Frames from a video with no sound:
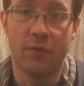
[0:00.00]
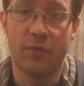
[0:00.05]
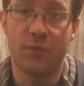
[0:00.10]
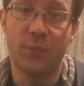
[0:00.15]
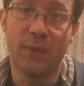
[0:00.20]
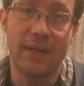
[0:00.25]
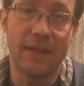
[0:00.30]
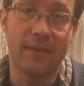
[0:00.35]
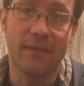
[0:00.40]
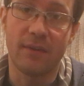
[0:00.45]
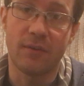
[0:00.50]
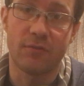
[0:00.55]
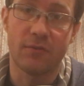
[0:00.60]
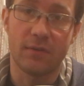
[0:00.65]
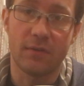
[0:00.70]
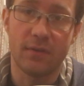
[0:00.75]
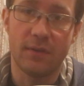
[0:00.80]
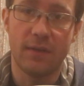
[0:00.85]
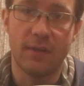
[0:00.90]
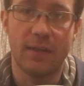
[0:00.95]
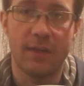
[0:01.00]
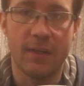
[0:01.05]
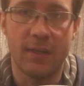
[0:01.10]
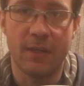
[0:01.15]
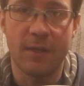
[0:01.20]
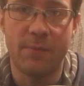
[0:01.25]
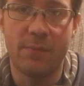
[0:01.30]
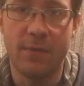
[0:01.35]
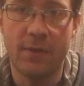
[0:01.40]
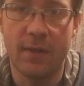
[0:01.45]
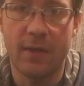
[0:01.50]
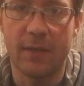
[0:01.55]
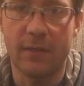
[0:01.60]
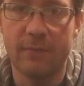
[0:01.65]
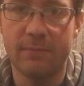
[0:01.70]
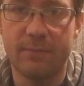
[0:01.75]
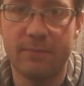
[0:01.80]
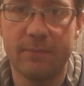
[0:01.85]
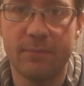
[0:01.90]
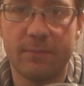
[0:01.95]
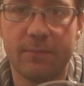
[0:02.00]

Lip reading: sweet Citra any IPA.